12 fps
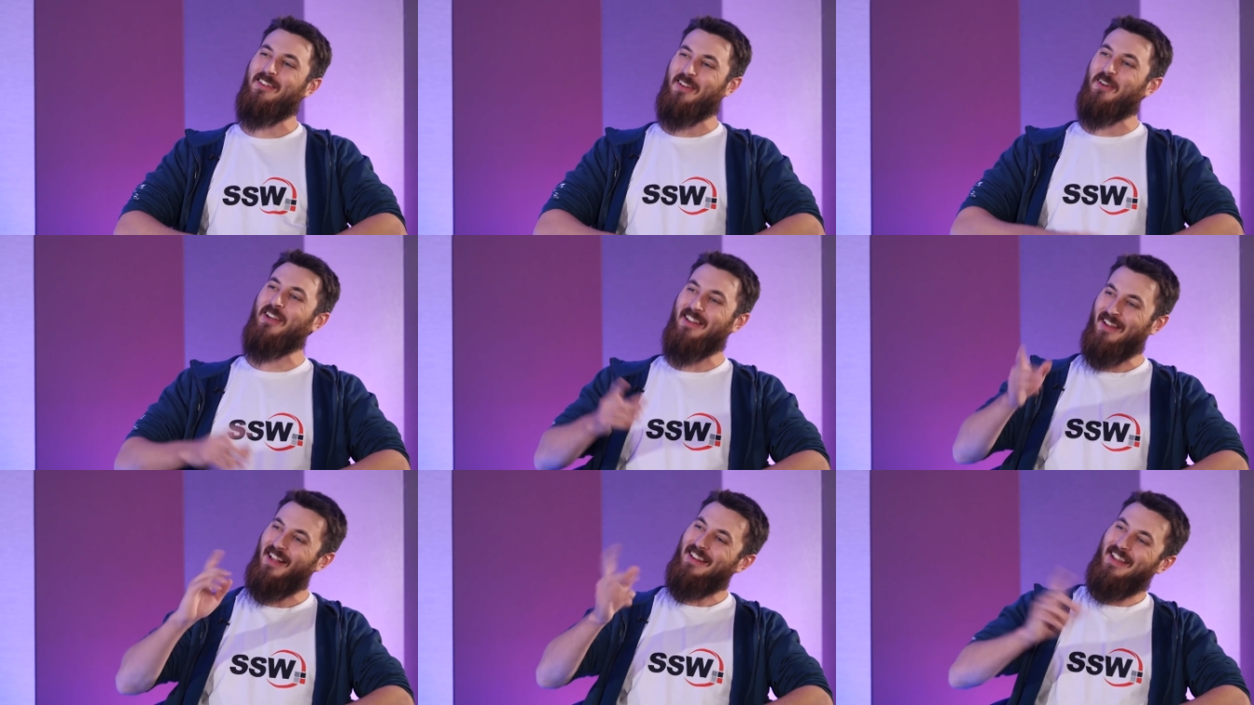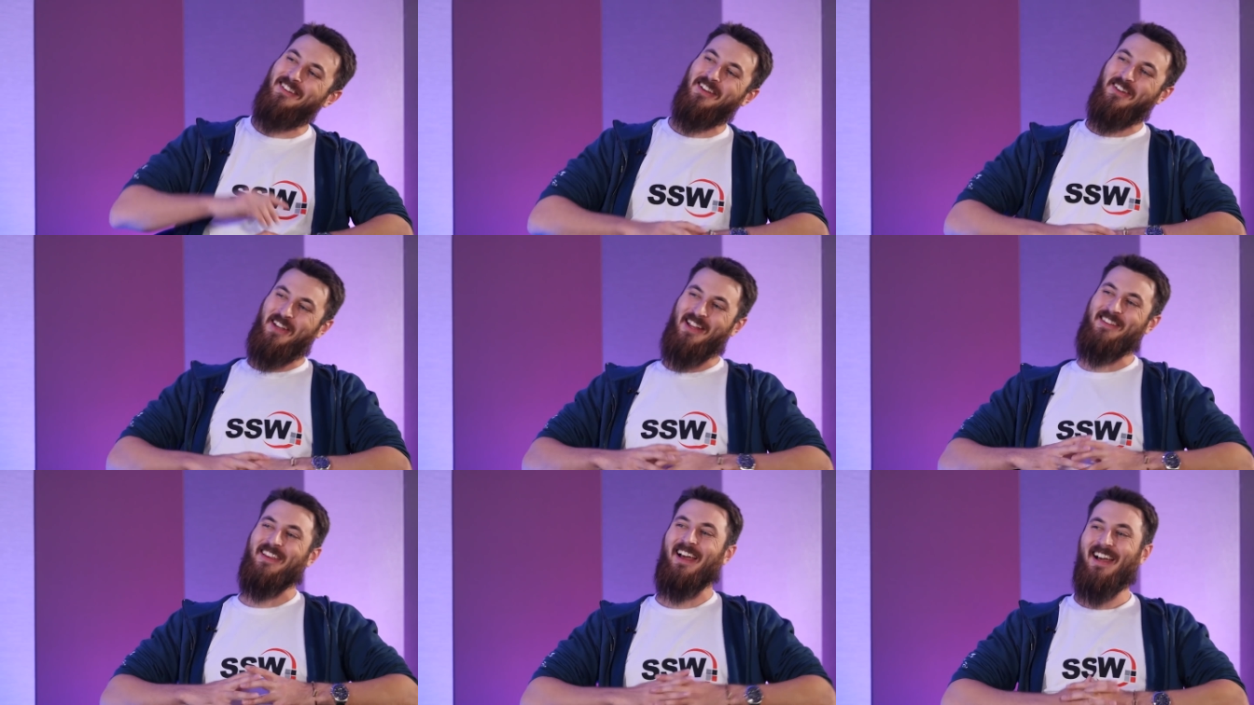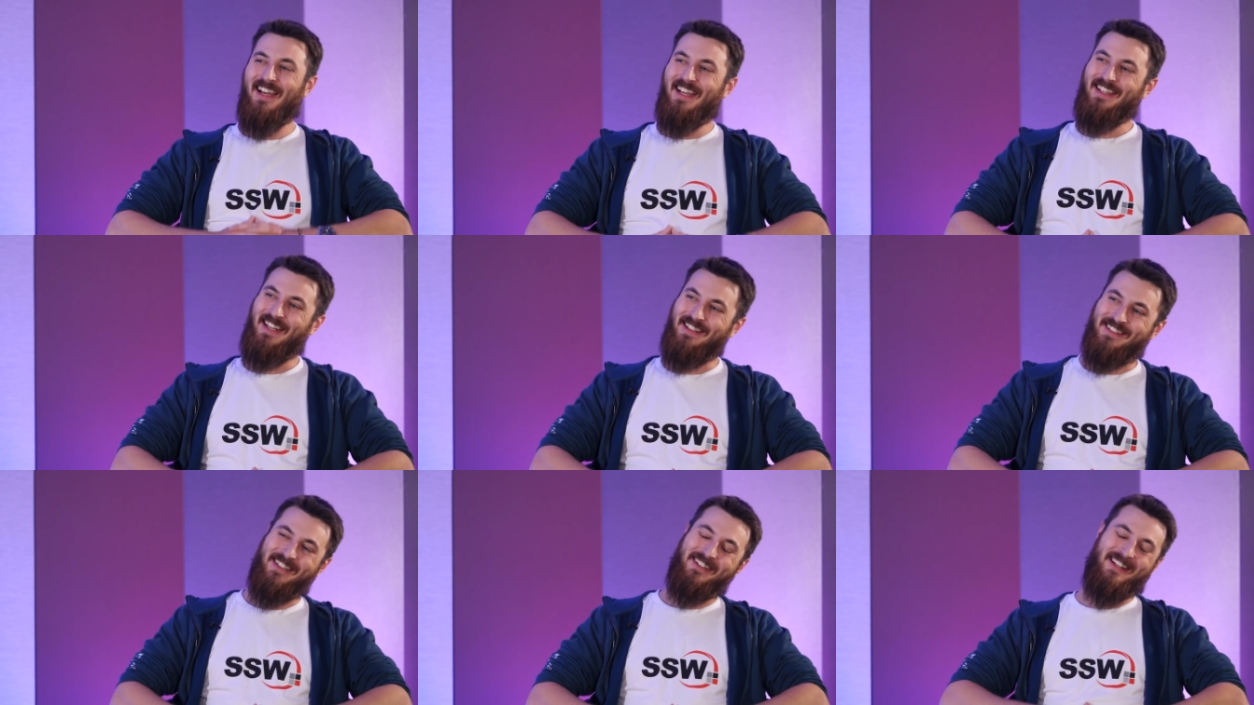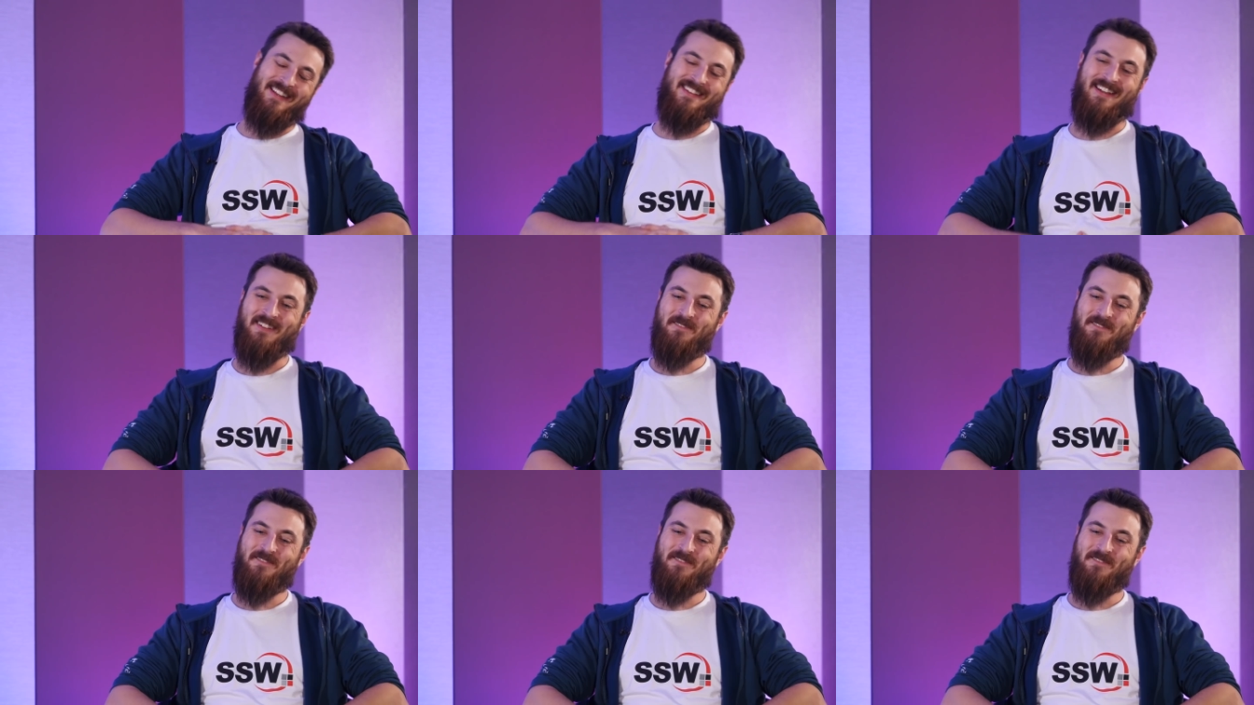is a good answer. That is a good answer.